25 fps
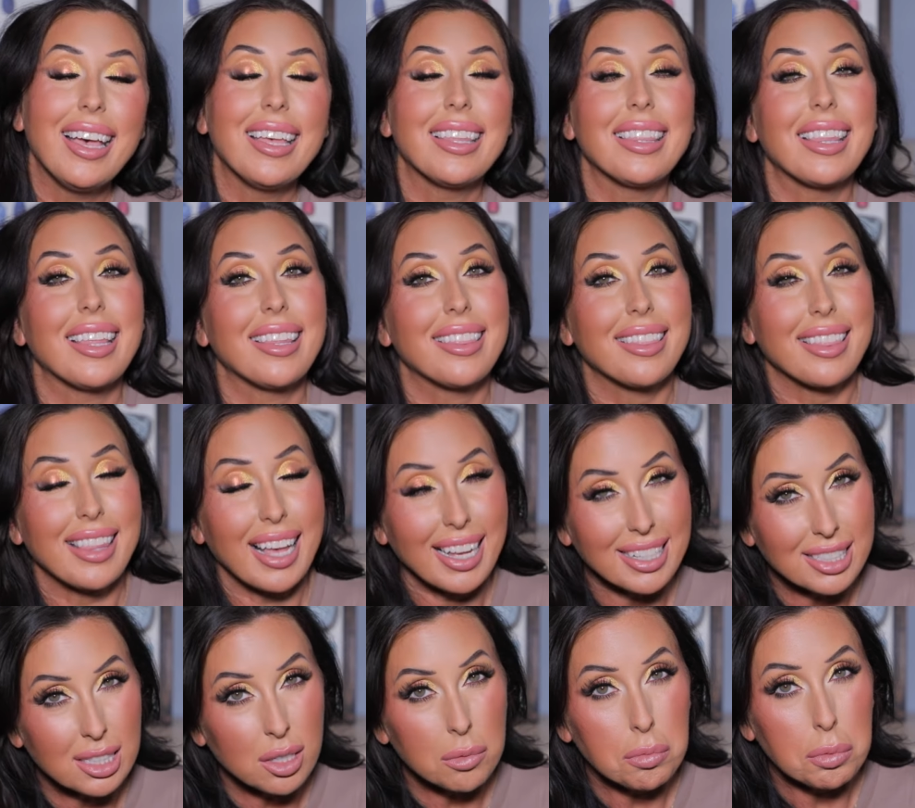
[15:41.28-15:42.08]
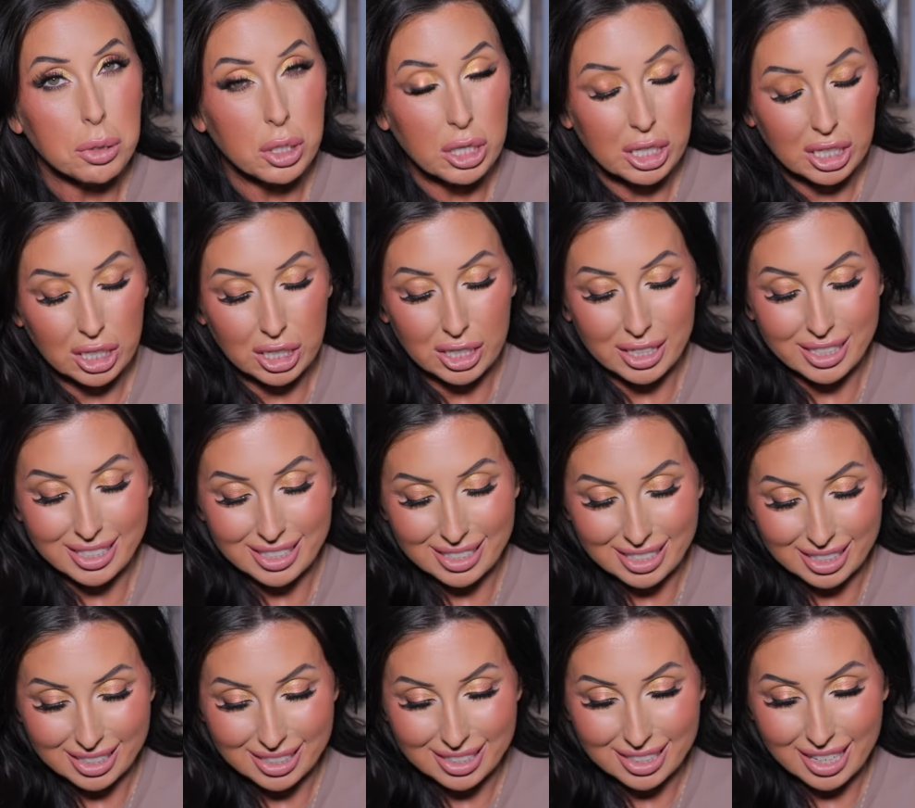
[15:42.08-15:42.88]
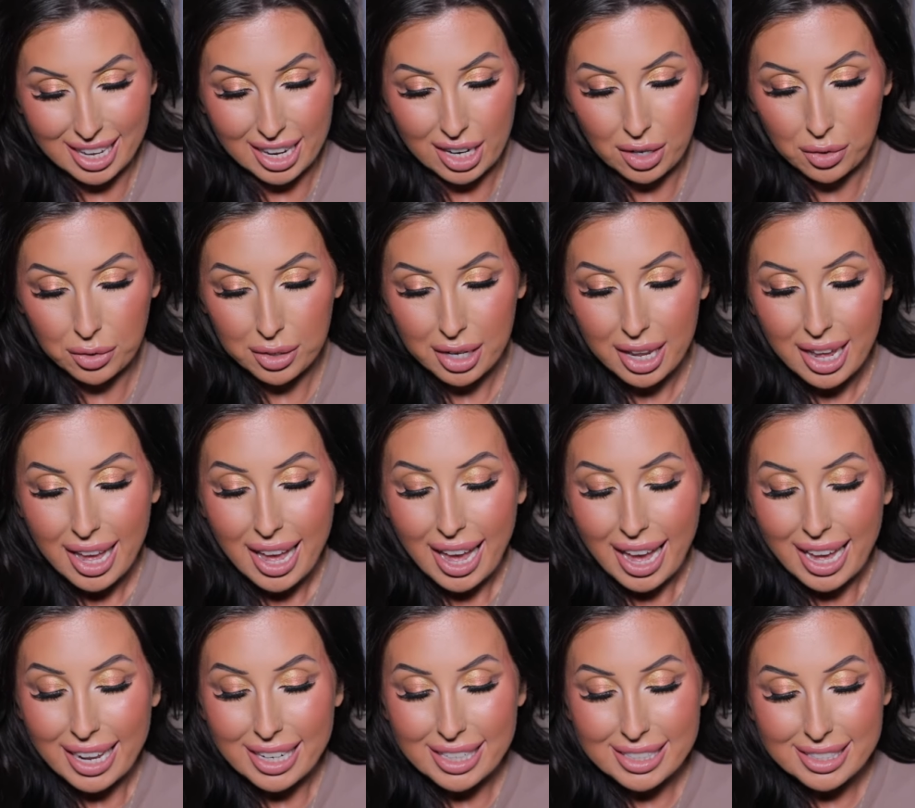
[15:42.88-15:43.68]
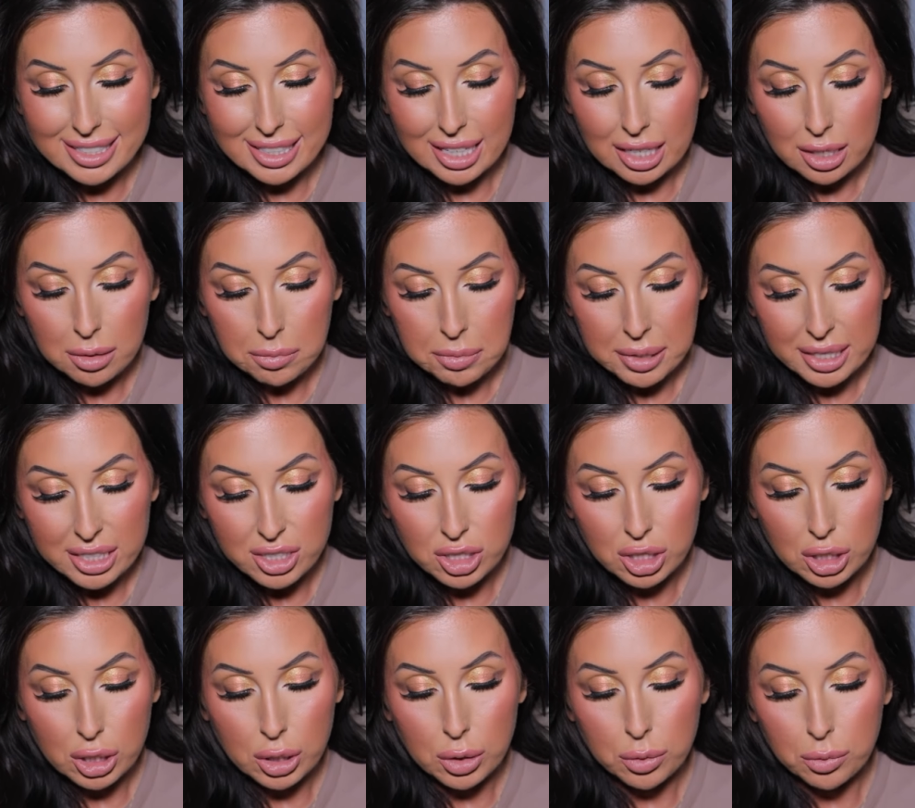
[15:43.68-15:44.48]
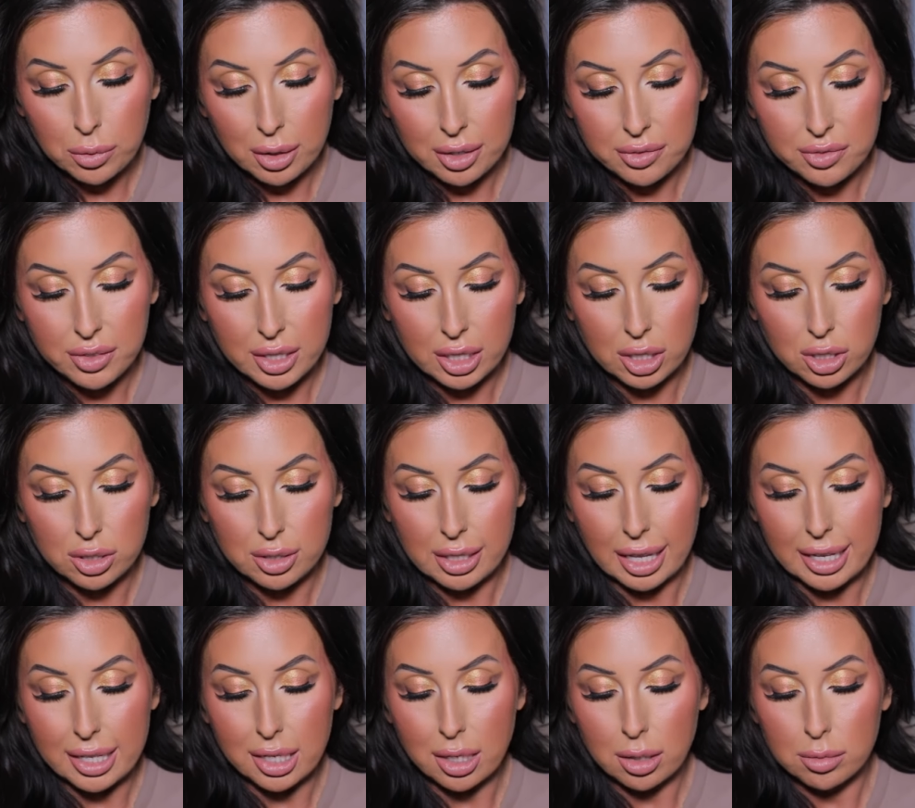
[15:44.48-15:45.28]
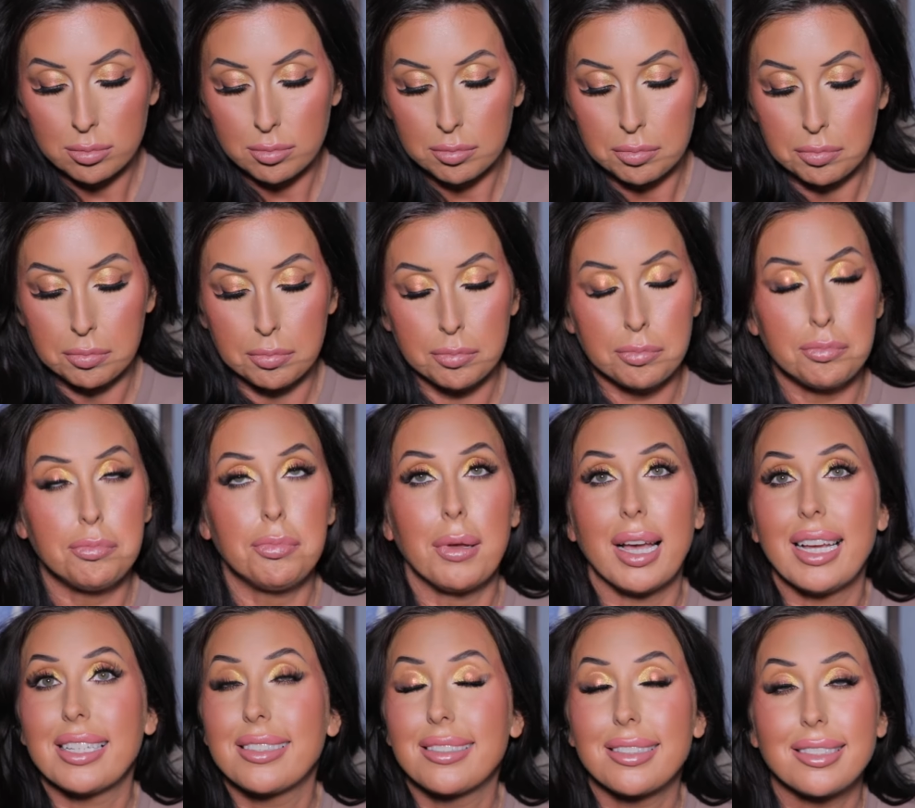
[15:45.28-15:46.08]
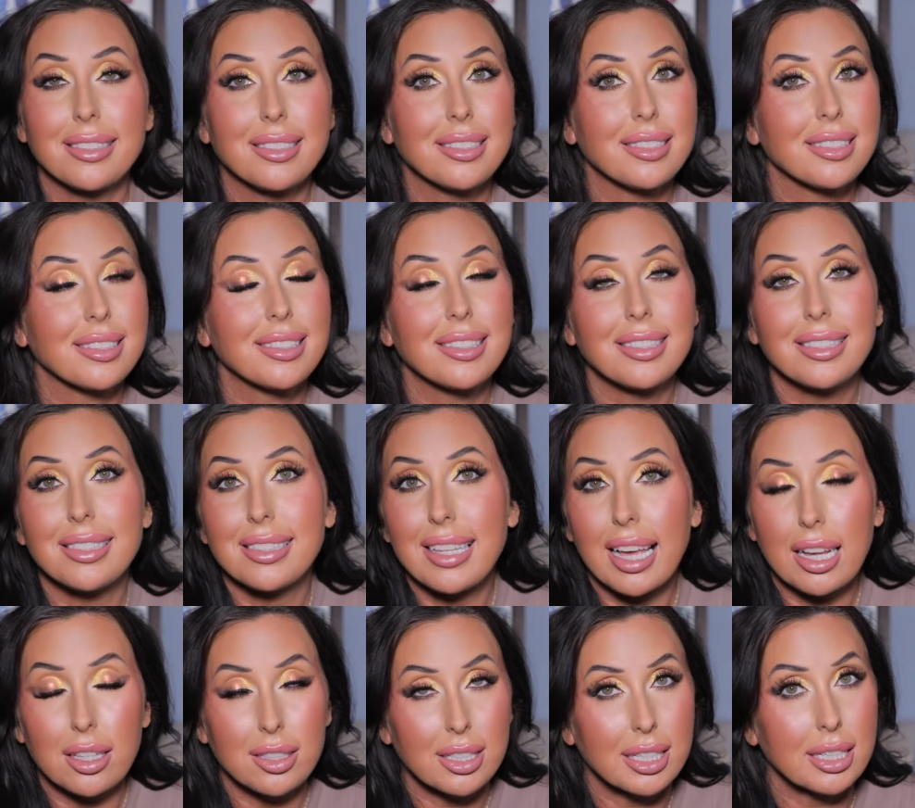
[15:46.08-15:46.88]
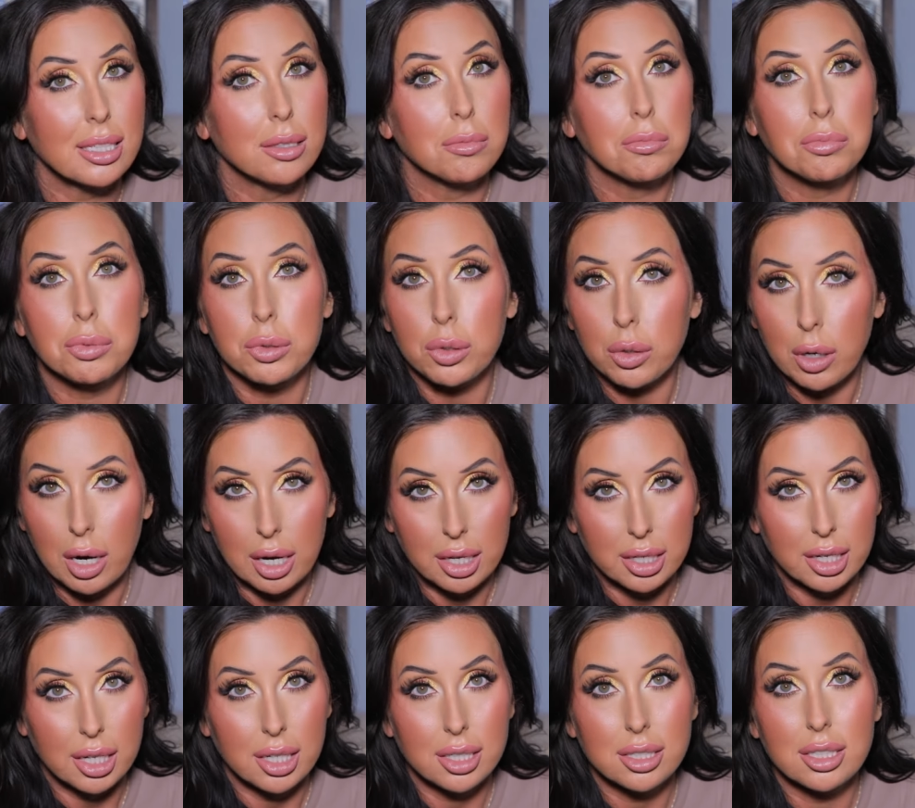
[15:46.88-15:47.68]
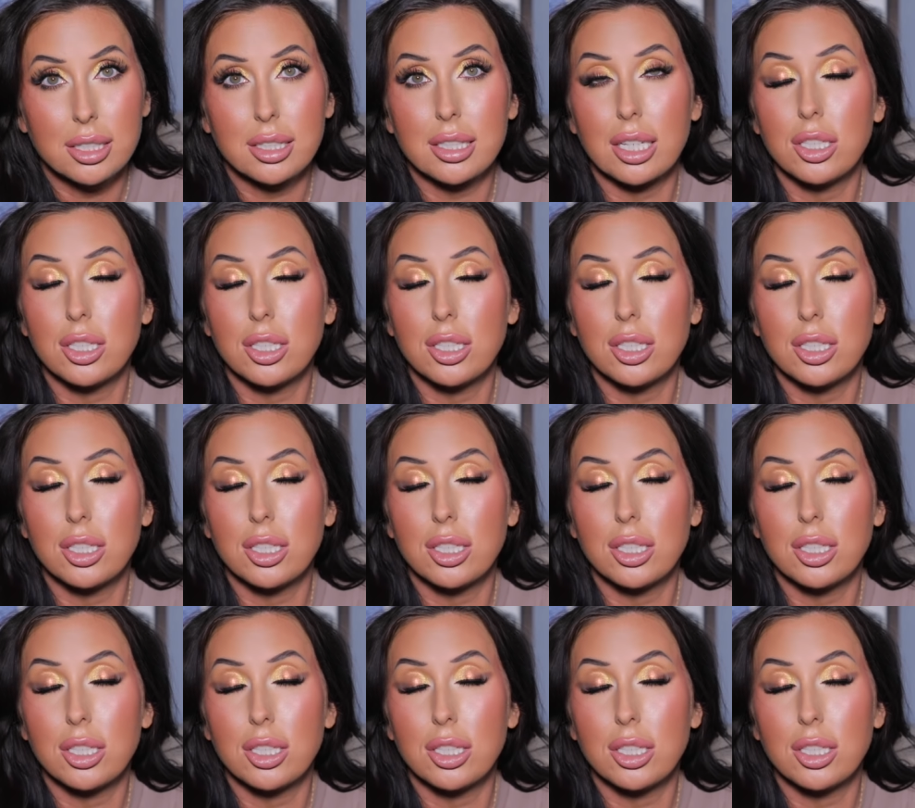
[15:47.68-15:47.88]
that that's a pretty good discount, and it's gonna be two of their like best selling products.